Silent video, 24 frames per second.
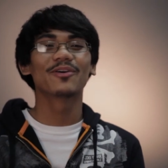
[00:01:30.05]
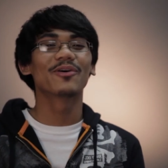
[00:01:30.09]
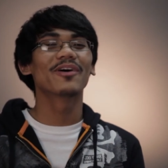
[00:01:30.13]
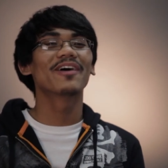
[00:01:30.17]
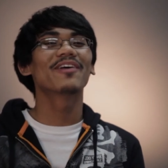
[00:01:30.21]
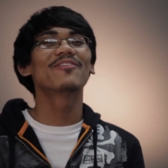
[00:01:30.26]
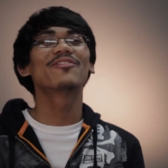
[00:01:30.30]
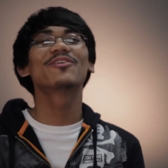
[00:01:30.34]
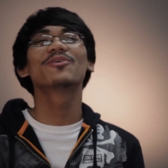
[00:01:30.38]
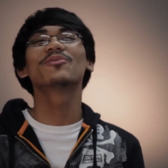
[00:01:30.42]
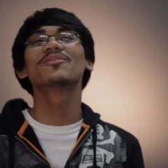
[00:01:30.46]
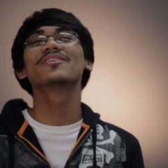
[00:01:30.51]
know
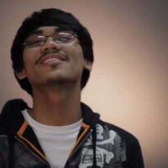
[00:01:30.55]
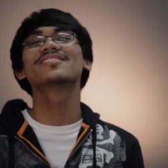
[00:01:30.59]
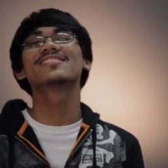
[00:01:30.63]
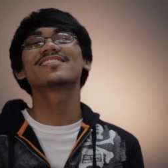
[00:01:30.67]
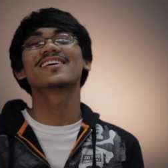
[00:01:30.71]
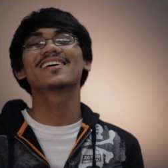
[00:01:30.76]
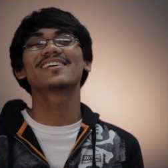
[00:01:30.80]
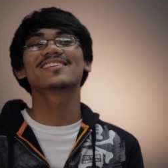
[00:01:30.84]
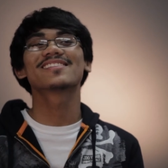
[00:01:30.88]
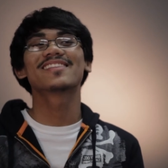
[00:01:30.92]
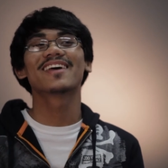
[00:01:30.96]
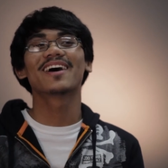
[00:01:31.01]
everyone
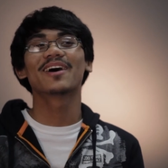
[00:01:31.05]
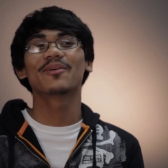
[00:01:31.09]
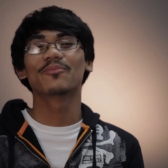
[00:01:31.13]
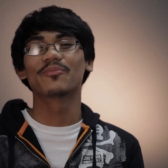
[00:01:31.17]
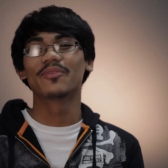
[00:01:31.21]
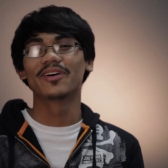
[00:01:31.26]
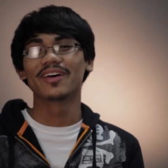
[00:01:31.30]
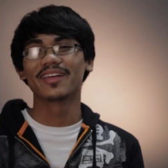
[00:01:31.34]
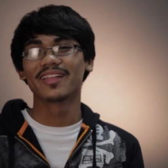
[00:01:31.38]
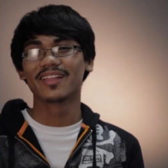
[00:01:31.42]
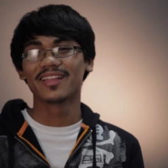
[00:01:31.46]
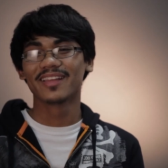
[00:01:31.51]
says
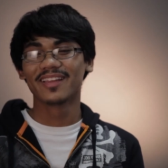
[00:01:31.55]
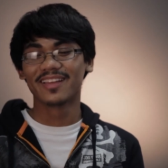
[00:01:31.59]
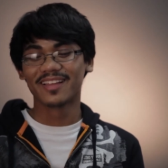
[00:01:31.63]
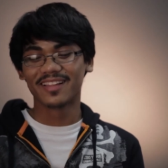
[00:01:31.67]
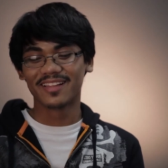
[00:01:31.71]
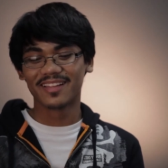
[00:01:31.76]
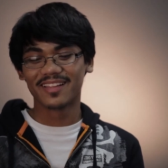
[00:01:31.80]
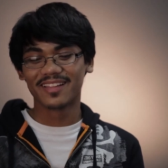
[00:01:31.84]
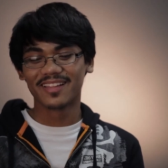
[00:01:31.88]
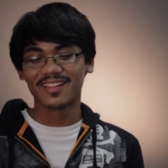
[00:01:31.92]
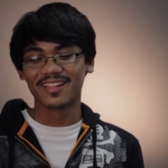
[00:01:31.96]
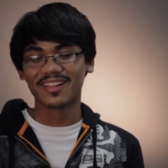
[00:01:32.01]
that, but
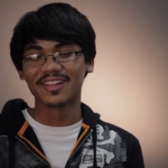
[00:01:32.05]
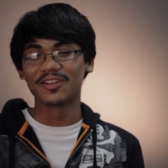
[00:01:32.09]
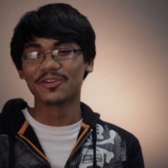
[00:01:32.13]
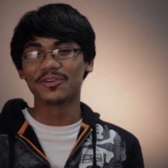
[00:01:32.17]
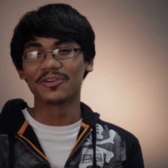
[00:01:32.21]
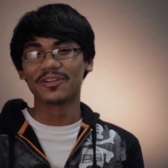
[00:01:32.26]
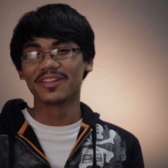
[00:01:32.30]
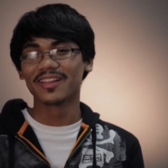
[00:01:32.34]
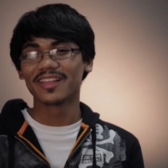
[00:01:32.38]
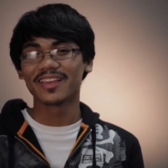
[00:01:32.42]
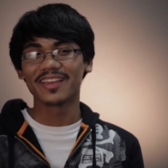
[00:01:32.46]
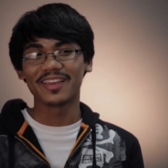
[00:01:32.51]

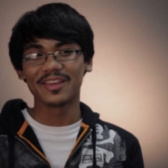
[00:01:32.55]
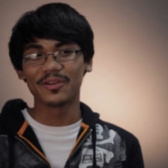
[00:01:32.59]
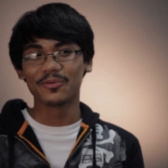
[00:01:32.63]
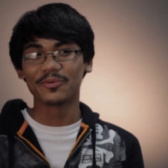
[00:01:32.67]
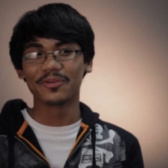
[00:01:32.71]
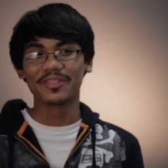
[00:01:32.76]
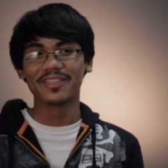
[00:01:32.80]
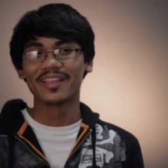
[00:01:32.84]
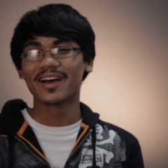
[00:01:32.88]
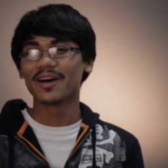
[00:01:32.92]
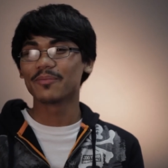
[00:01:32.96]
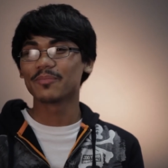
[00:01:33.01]
literally, it
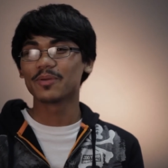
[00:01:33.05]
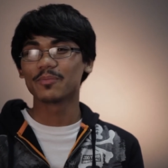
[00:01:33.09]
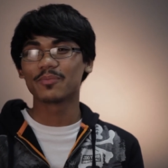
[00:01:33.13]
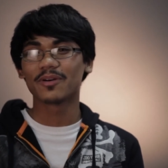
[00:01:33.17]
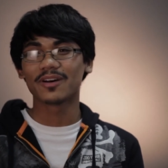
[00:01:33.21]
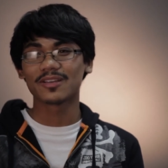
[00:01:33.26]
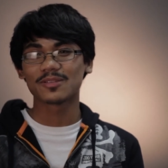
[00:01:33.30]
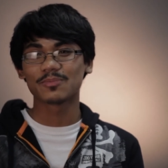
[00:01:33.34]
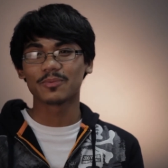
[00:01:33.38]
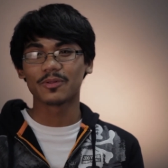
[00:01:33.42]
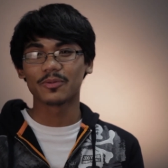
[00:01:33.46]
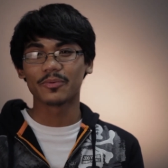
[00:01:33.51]
would not be
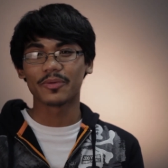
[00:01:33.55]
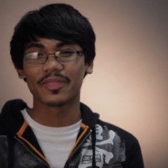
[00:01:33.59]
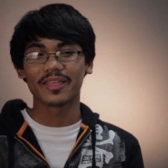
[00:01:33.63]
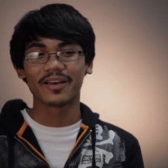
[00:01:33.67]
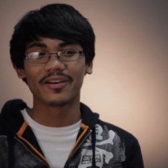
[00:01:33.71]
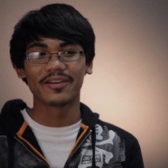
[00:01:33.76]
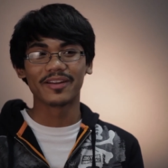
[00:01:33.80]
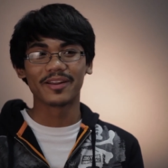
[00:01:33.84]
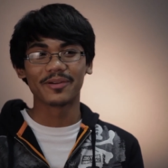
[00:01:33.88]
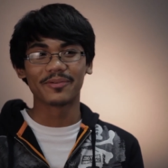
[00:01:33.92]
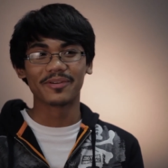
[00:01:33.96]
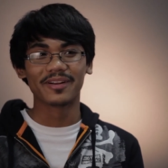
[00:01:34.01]
possible
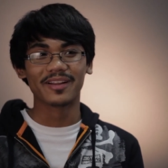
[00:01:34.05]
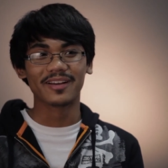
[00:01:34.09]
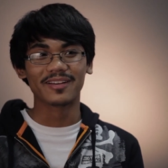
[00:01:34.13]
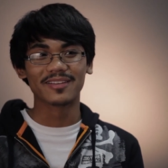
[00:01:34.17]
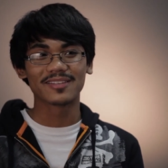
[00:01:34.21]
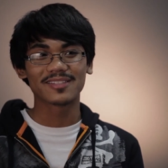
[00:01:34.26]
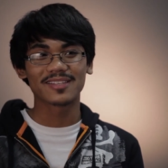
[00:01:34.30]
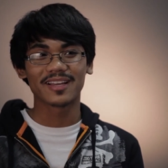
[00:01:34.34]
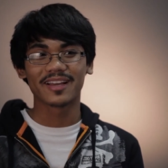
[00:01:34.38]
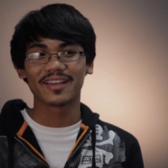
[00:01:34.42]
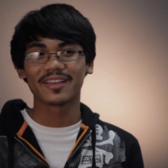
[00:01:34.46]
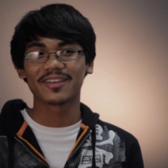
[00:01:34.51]
without anyone
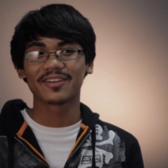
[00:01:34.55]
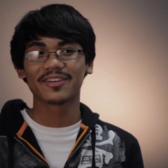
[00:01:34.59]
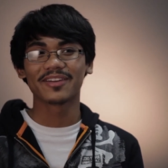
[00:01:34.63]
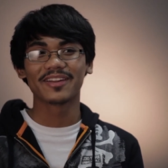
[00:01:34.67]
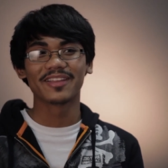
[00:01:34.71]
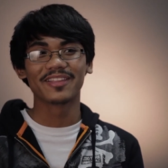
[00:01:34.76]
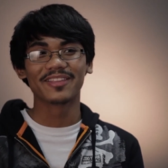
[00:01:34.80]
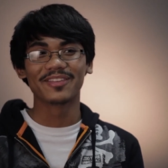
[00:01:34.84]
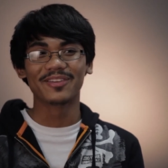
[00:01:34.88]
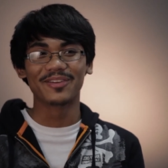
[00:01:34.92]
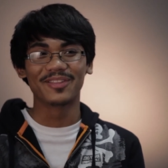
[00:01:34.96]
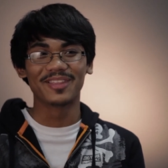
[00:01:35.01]
else. I
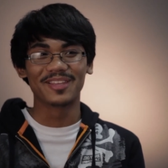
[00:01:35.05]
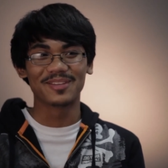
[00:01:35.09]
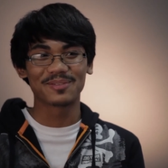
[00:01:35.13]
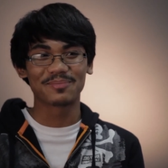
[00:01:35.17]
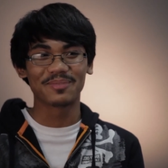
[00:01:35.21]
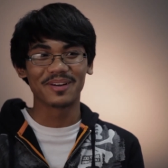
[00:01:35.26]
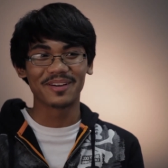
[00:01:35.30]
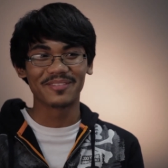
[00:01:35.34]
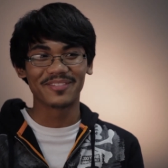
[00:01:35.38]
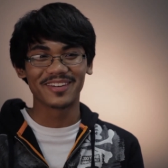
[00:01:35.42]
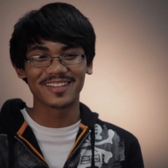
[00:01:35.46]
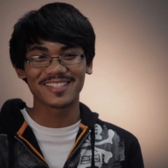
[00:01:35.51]
couldn't do this
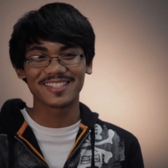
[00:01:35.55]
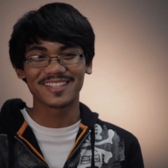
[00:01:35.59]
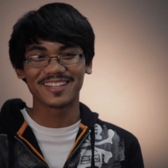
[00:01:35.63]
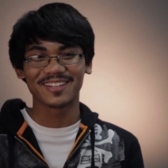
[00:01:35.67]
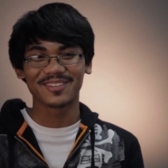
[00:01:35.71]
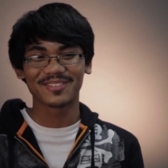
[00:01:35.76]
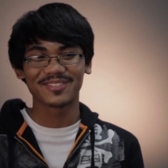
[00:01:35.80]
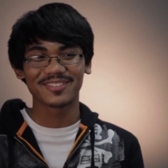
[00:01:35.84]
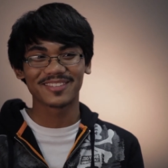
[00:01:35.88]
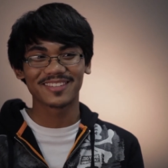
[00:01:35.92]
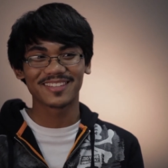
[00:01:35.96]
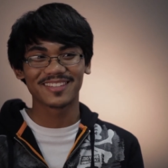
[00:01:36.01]
by
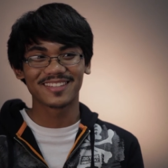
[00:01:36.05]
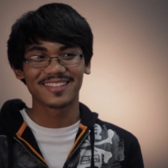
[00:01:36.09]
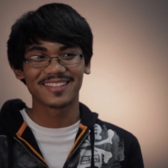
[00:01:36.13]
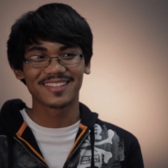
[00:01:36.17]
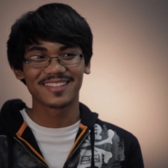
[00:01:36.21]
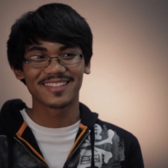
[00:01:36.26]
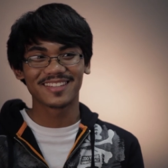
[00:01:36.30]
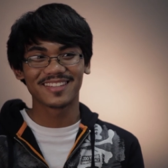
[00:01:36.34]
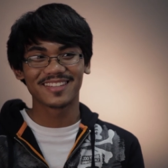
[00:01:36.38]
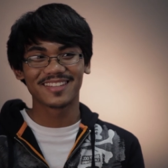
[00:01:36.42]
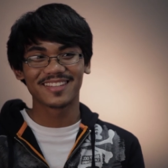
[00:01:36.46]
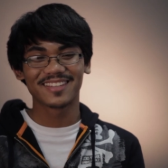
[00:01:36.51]
myself.
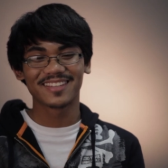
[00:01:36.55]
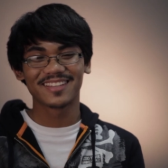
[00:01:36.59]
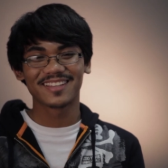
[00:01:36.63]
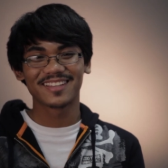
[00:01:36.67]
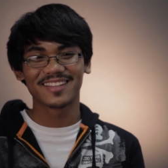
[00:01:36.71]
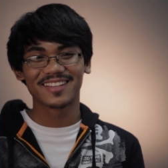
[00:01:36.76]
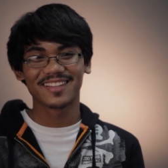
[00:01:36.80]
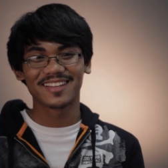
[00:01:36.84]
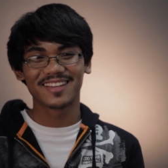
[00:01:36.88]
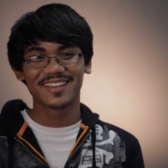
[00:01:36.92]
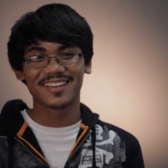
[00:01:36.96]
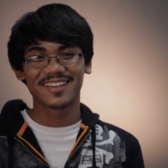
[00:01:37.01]

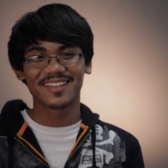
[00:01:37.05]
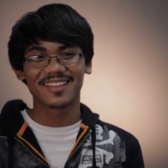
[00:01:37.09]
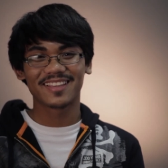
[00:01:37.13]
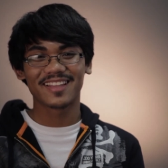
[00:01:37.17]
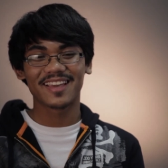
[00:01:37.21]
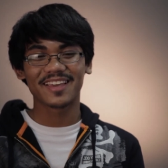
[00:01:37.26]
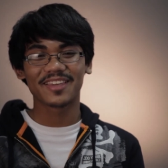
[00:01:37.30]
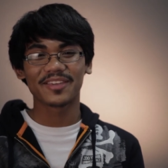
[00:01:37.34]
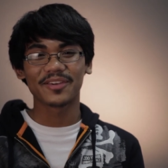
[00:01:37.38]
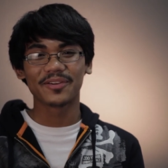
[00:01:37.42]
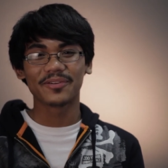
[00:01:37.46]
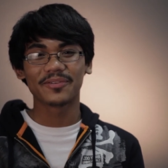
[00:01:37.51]

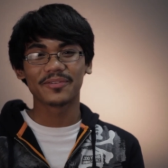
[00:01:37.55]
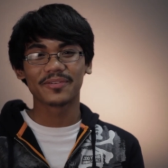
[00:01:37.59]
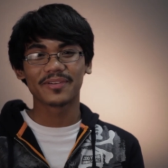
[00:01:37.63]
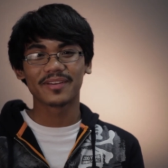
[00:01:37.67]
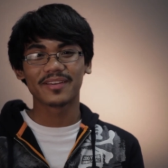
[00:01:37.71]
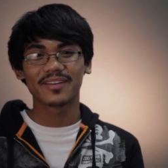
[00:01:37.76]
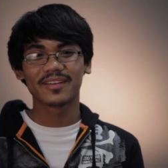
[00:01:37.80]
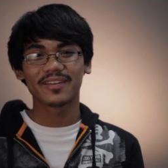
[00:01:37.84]
Thank you.